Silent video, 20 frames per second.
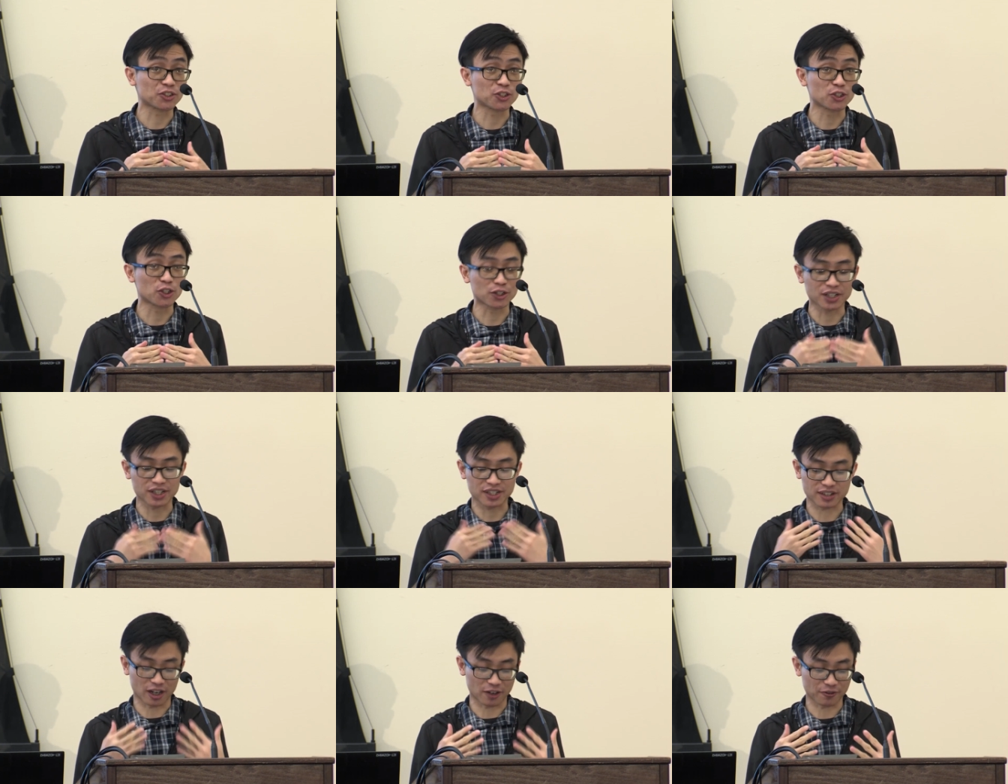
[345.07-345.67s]
to,
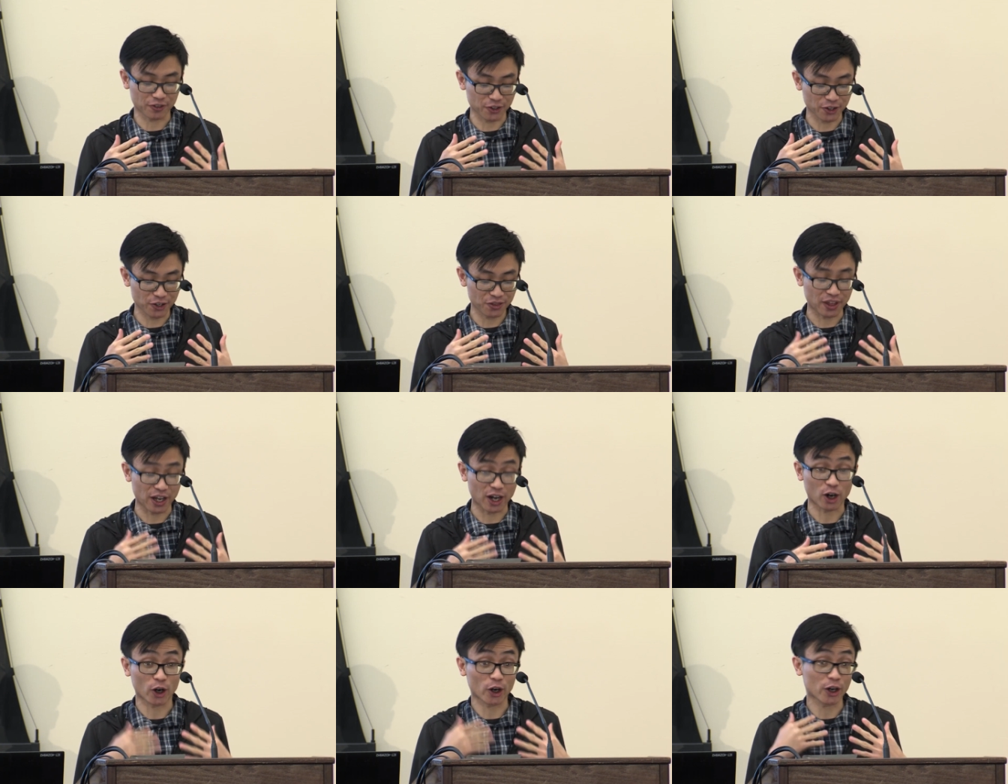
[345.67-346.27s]
discover
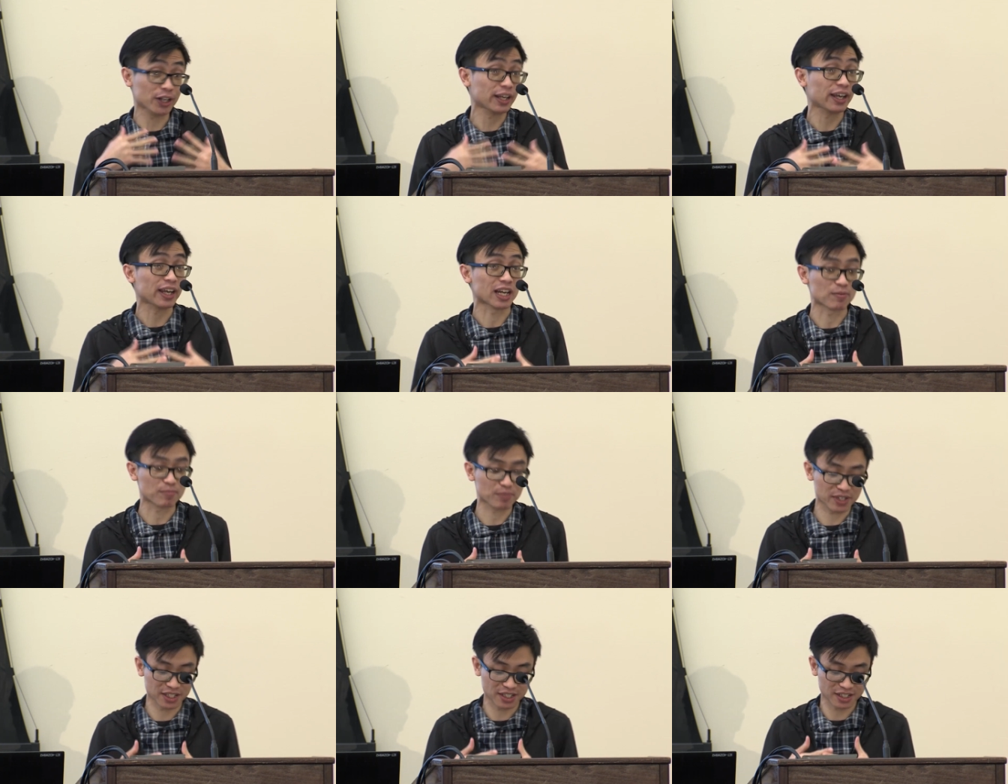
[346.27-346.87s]
that our
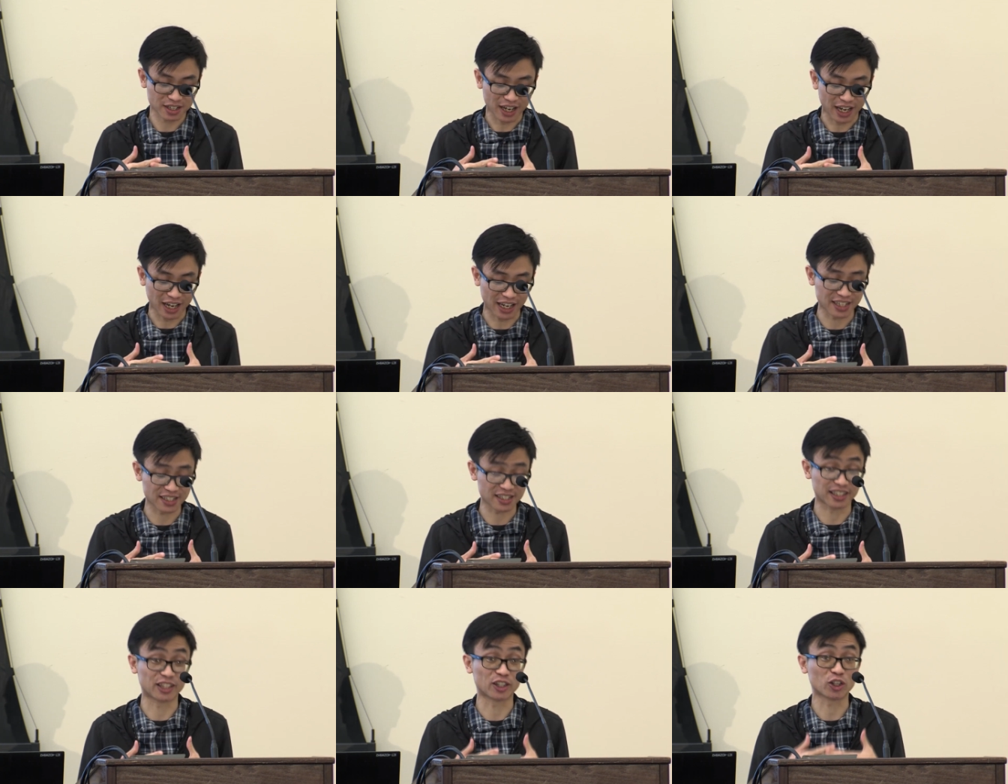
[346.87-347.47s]
campus
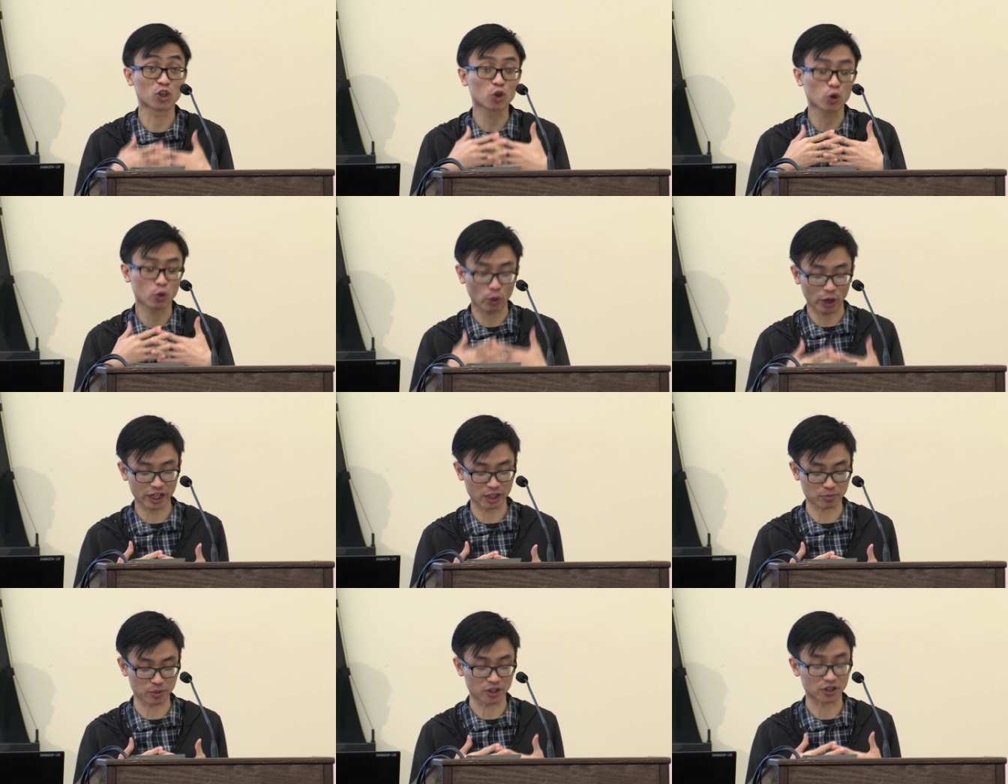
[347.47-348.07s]
has an
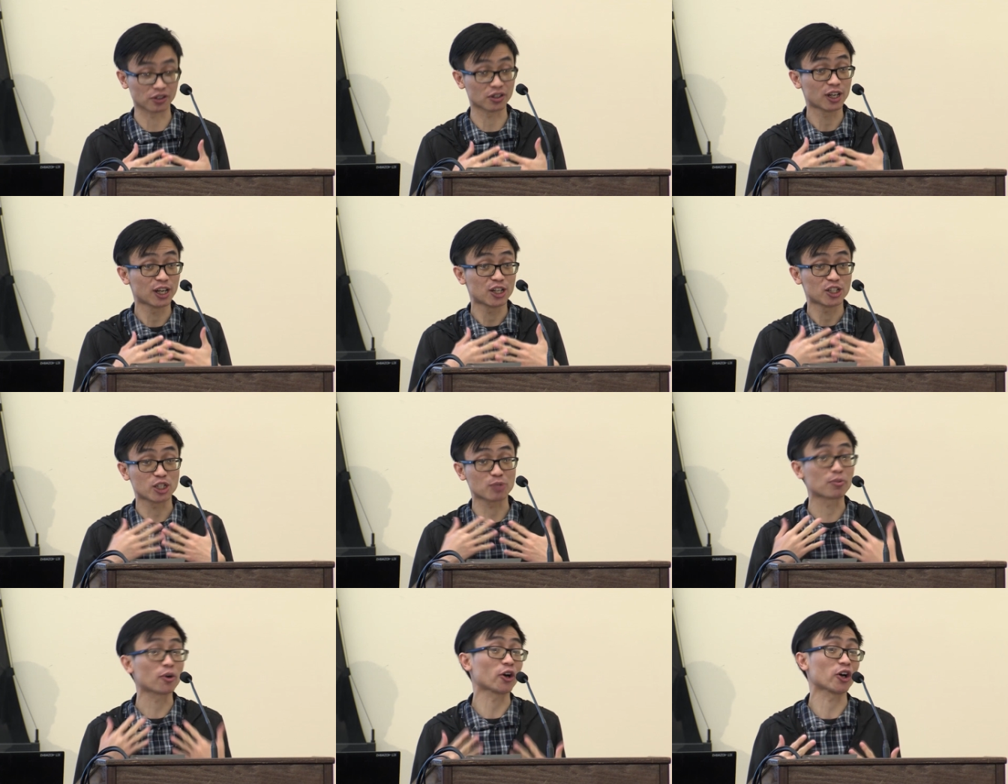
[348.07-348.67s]
incredible
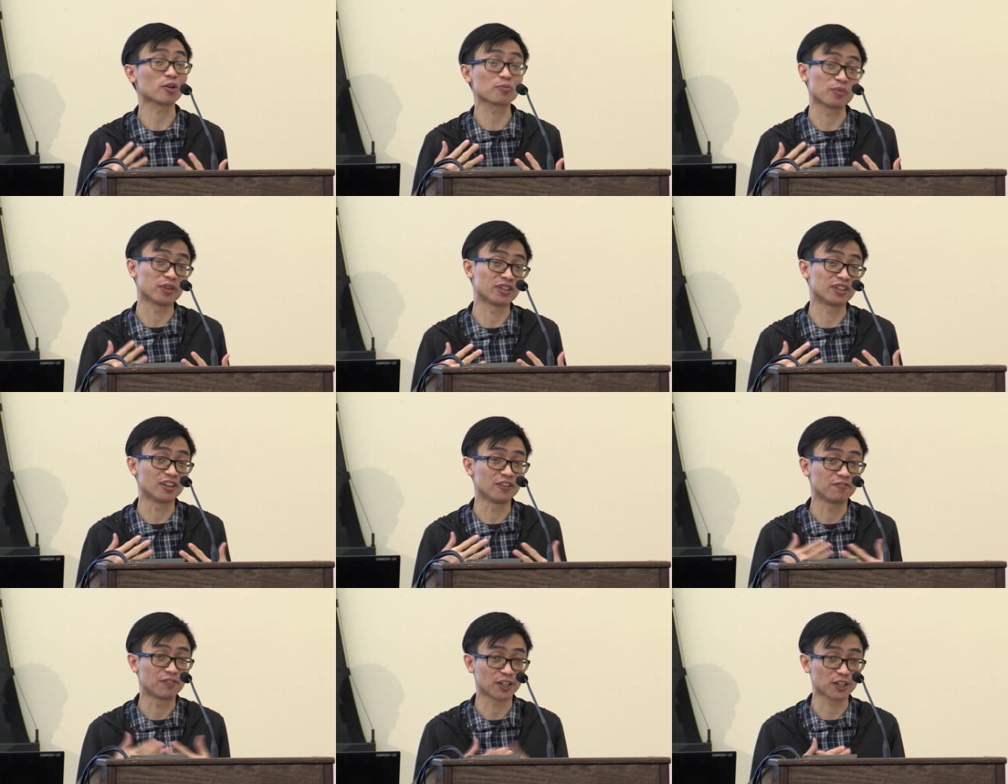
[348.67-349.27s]
department
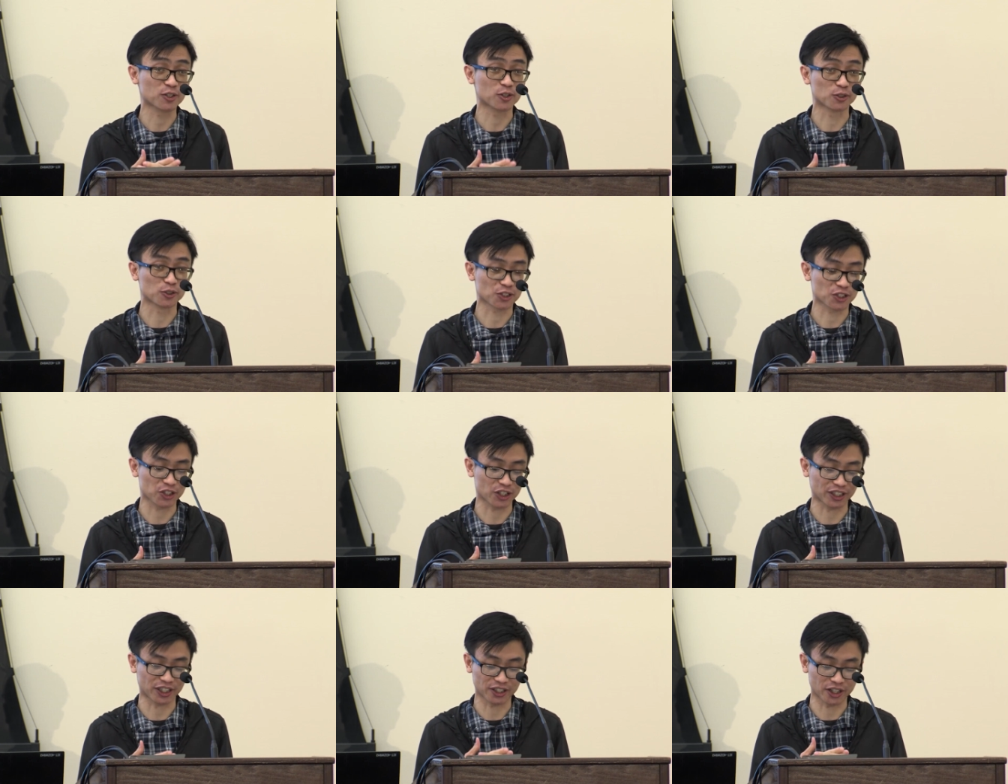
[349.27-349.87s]
of
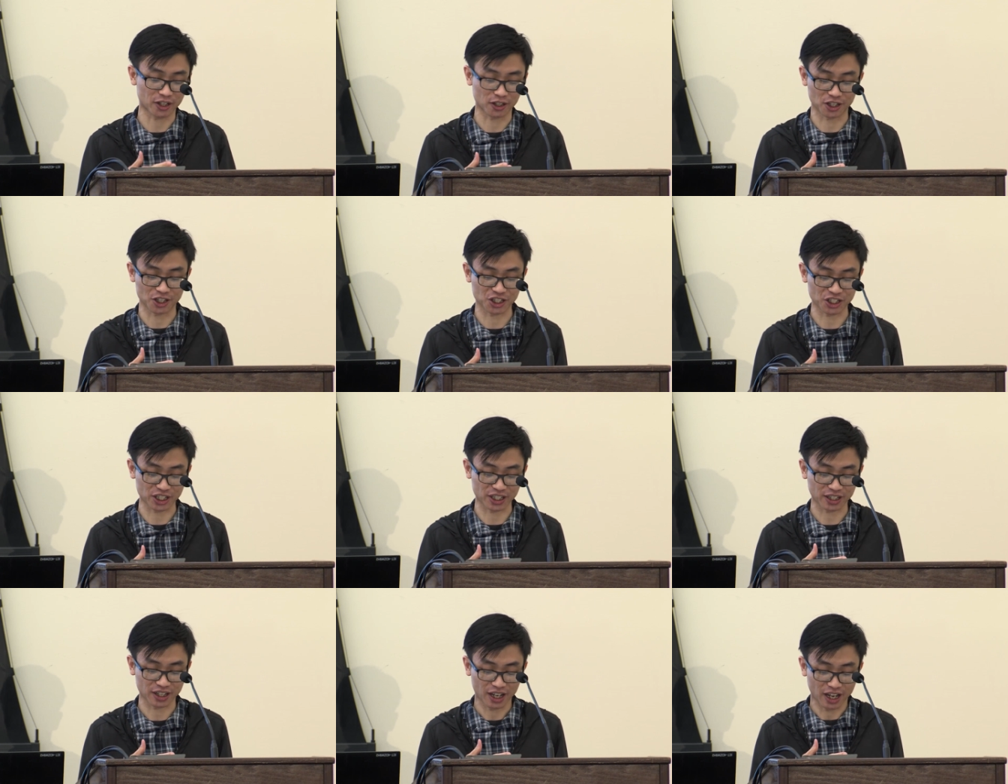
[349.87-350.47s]
viticulture and
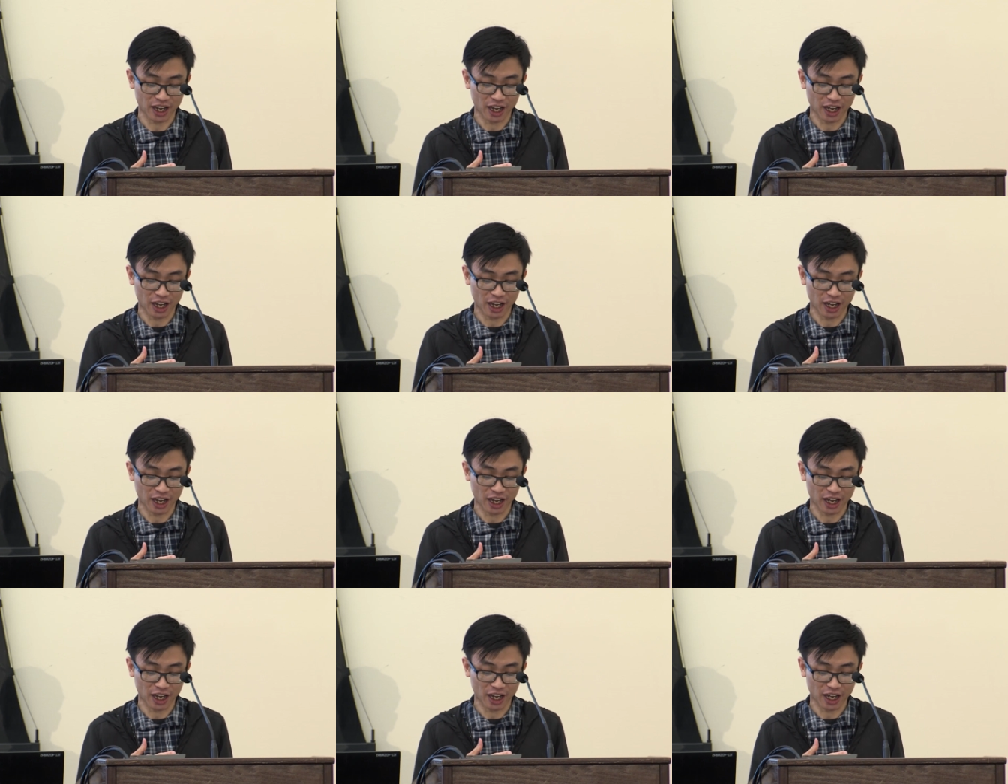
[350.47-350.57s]
enology,